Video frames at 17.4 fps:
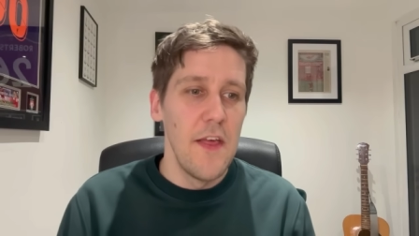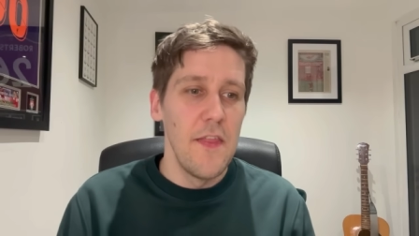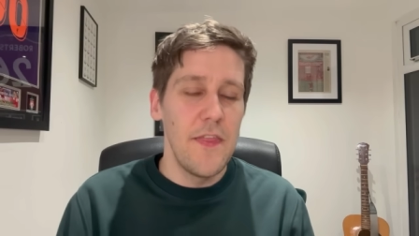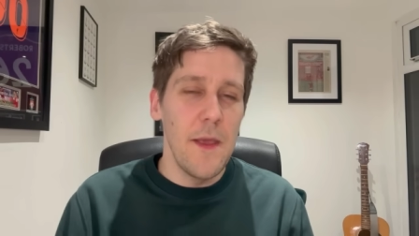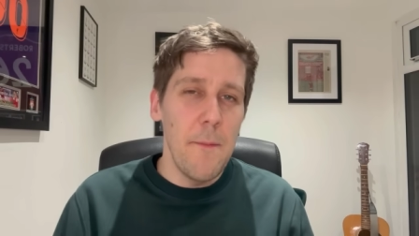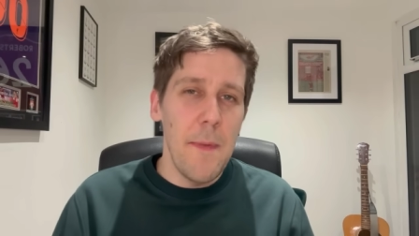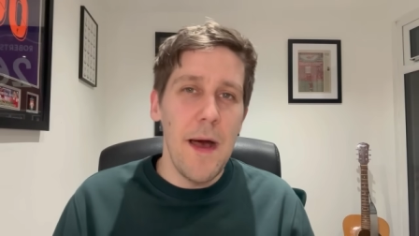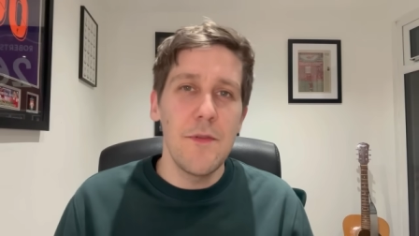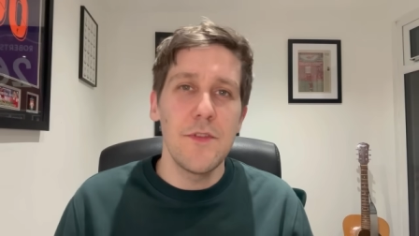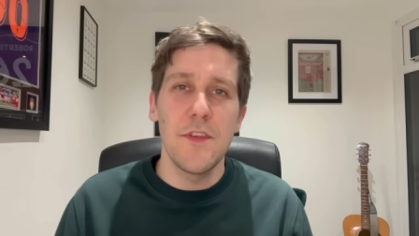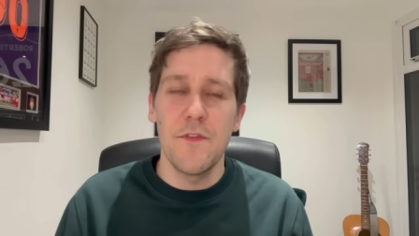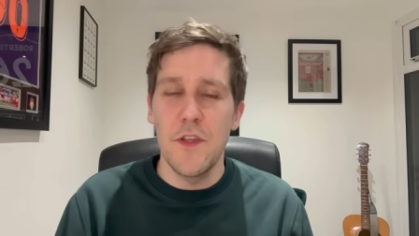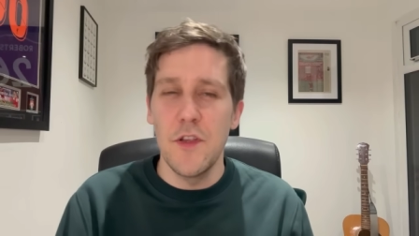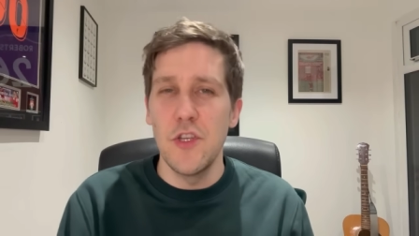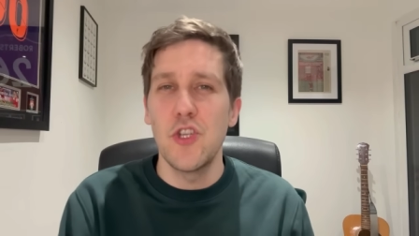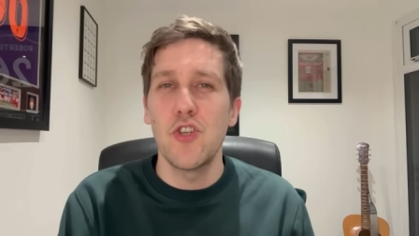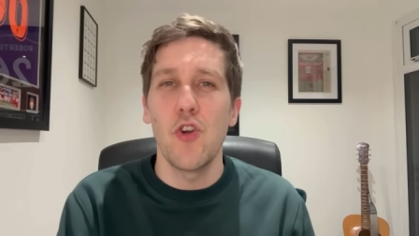the amount of
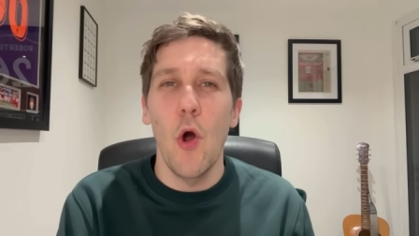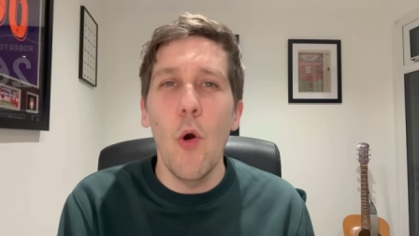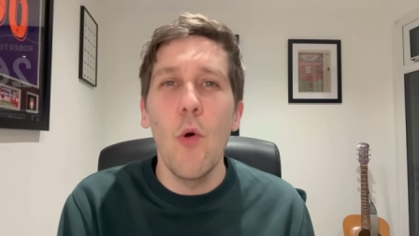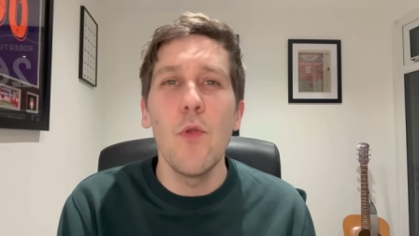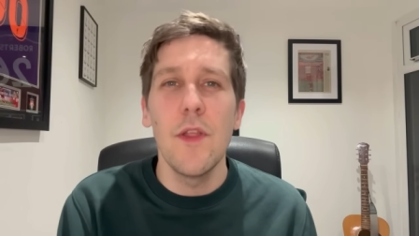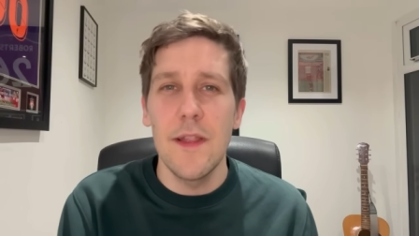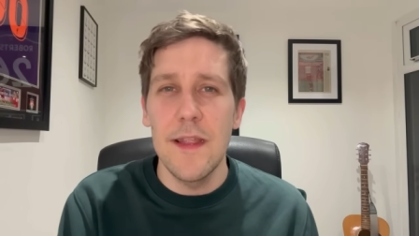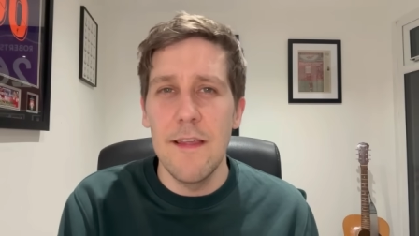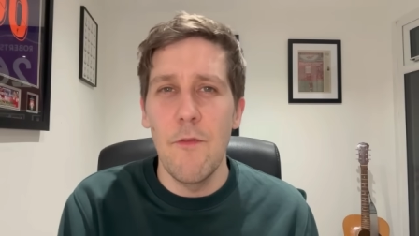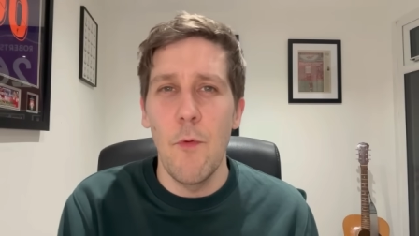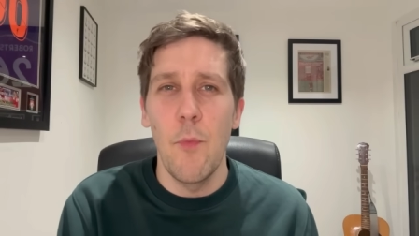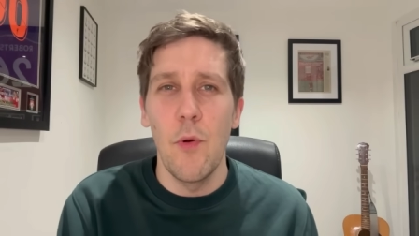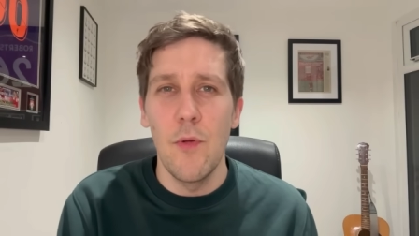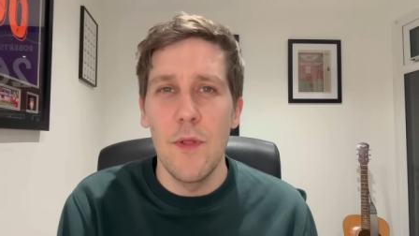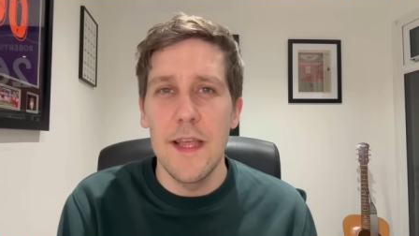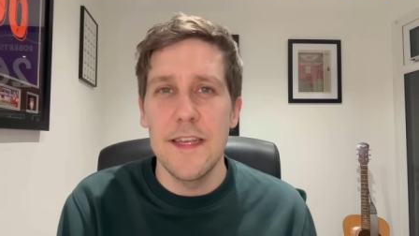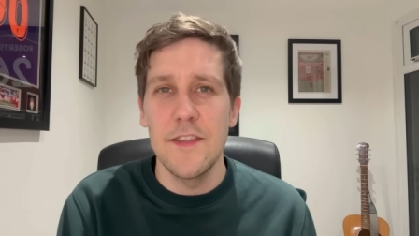control that
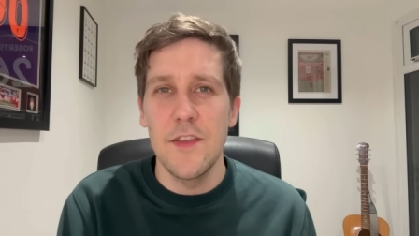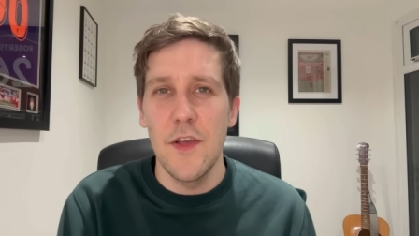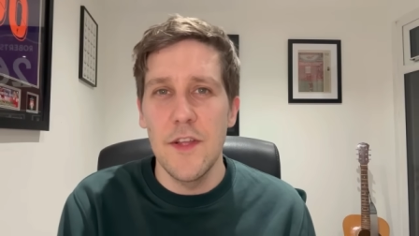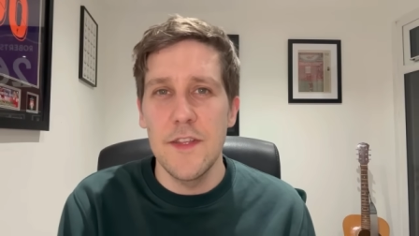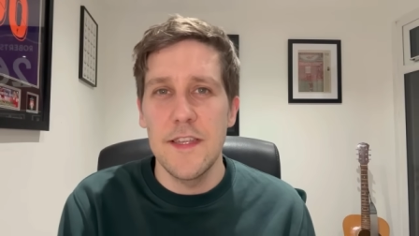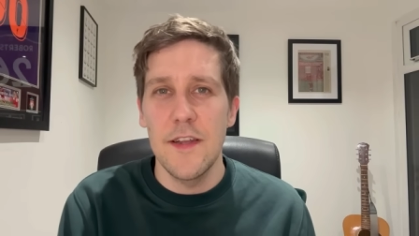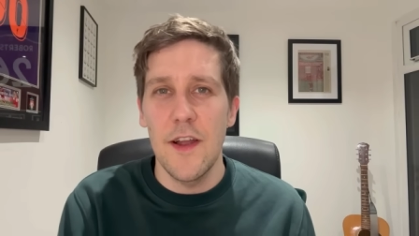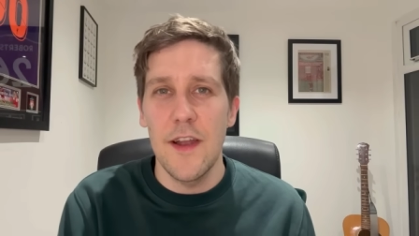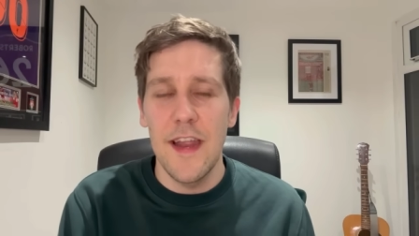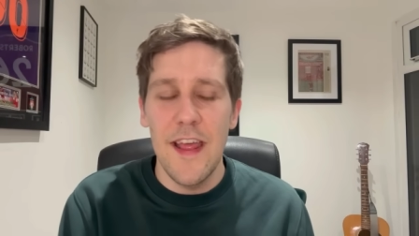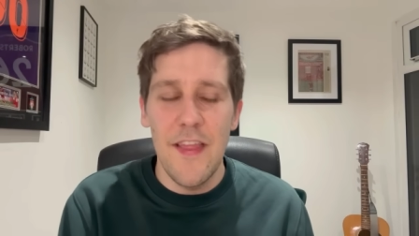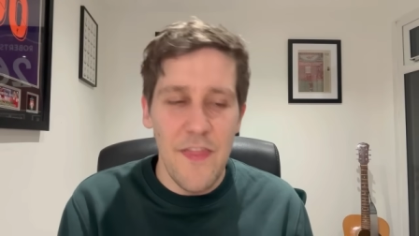Liverpool exerted on it.